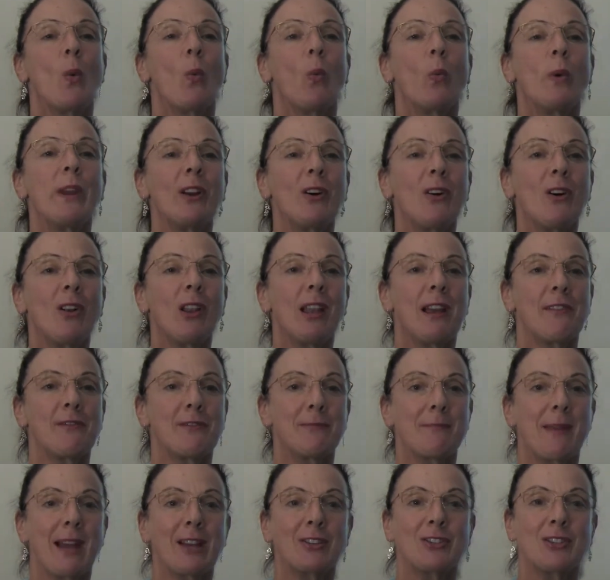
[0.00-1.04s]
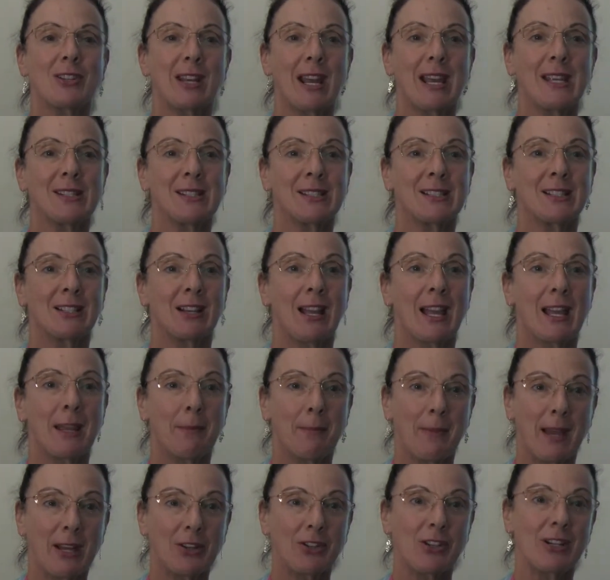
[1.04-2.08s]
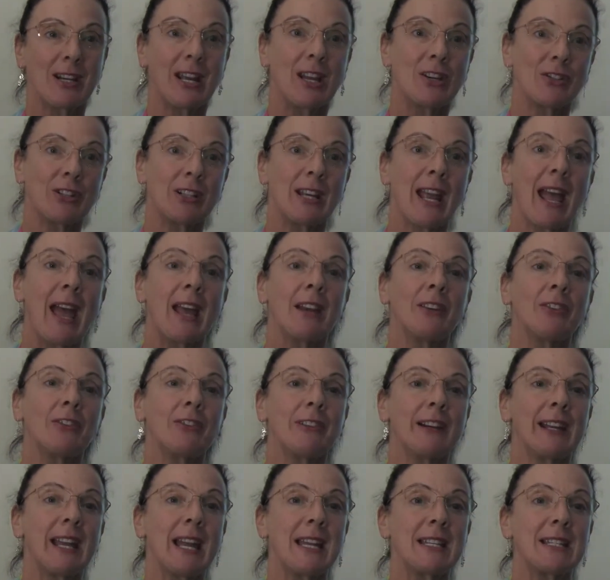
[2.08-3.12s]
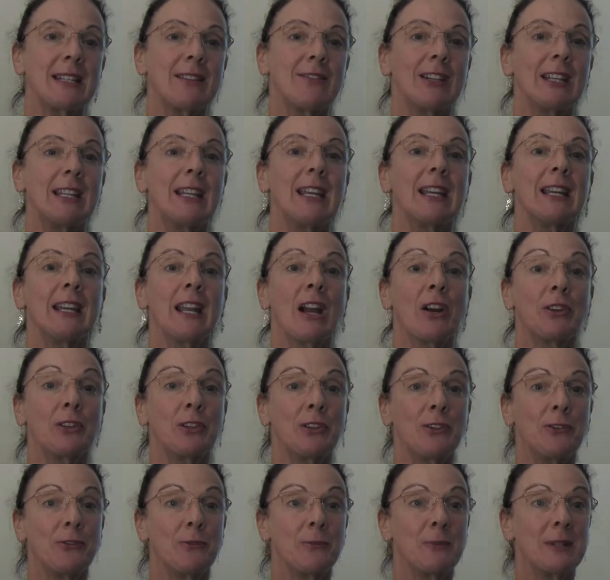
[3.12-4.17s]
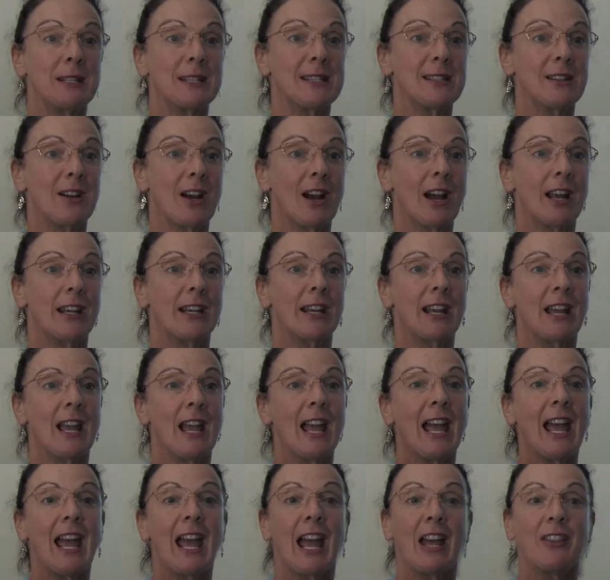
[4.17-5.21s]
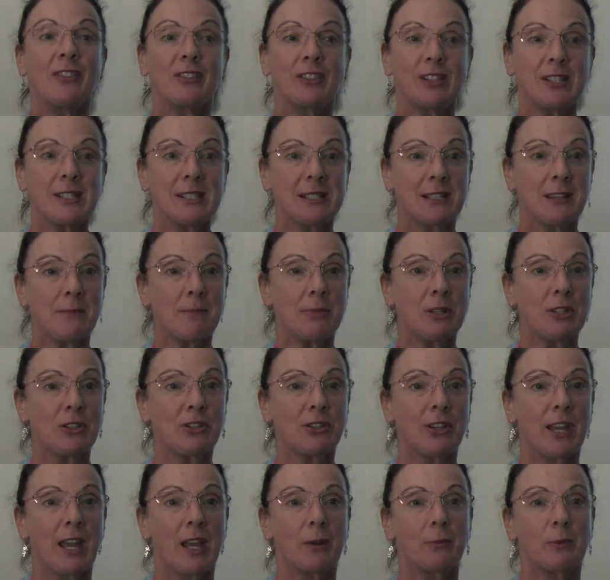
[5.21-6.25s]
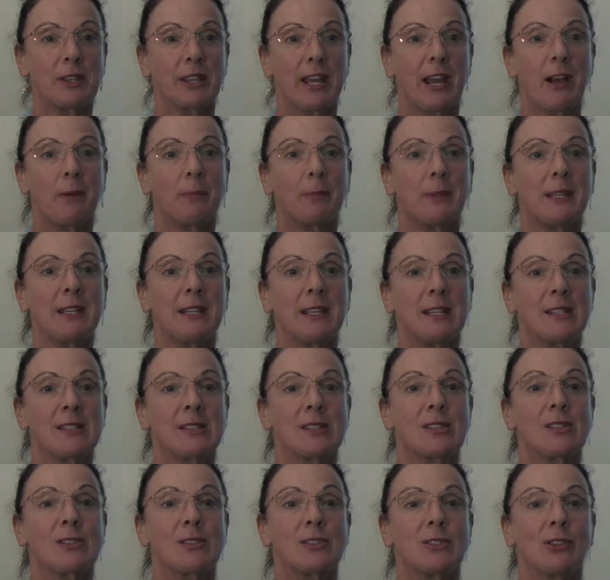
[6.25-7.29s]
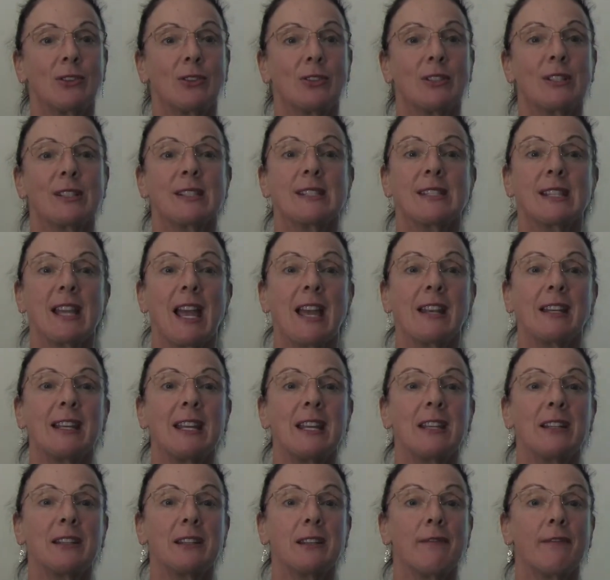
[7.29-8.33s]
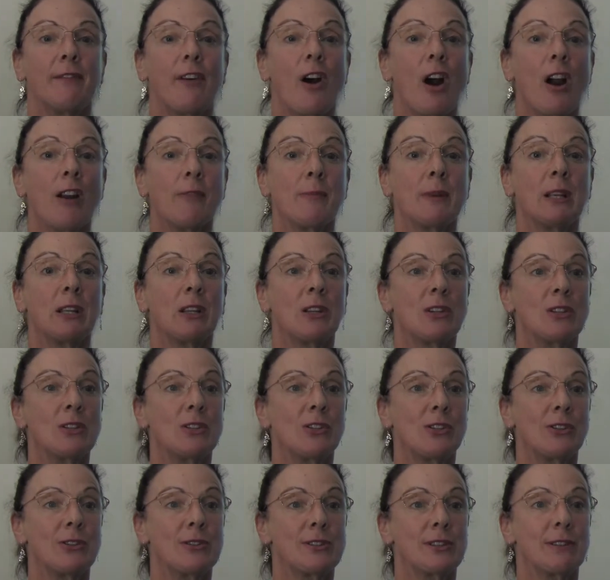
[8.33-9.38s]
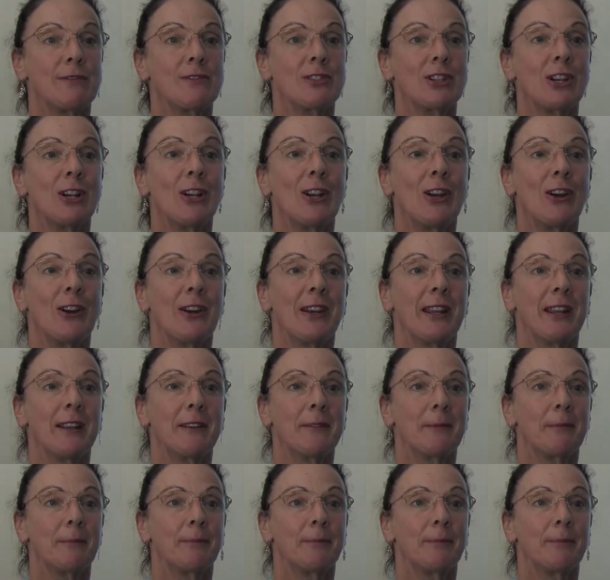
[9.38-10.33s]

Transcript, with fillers: We all have imagination, imagination and creativity in our human design, and this can be shared with our peers, students, and in an environment conducive to learning.